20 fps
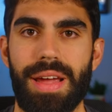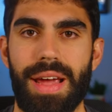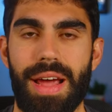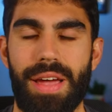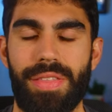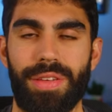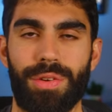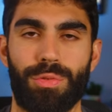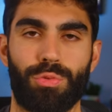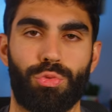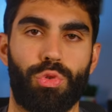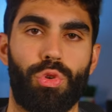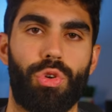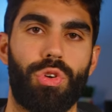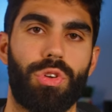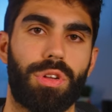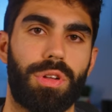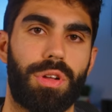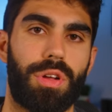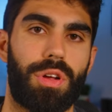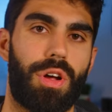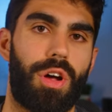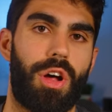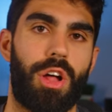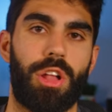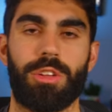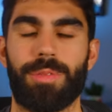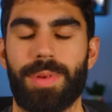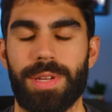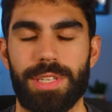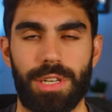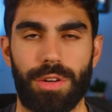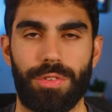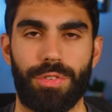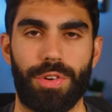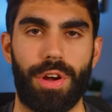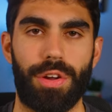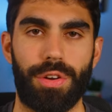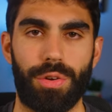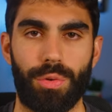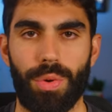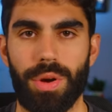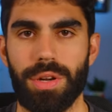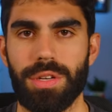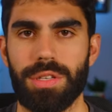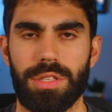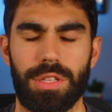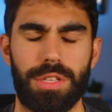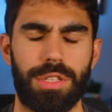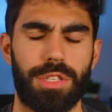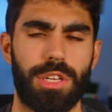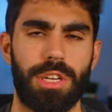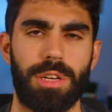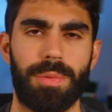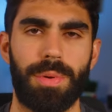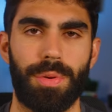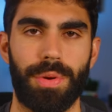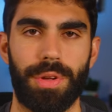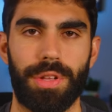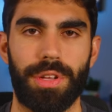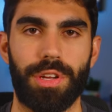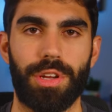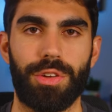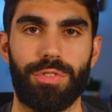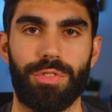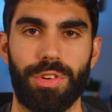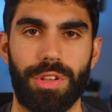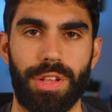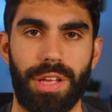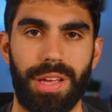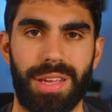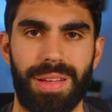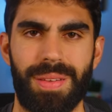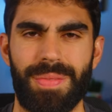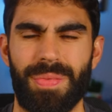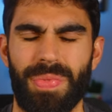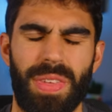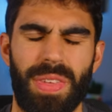and then roll all of my stuff around at once. This is gonna be really good for like,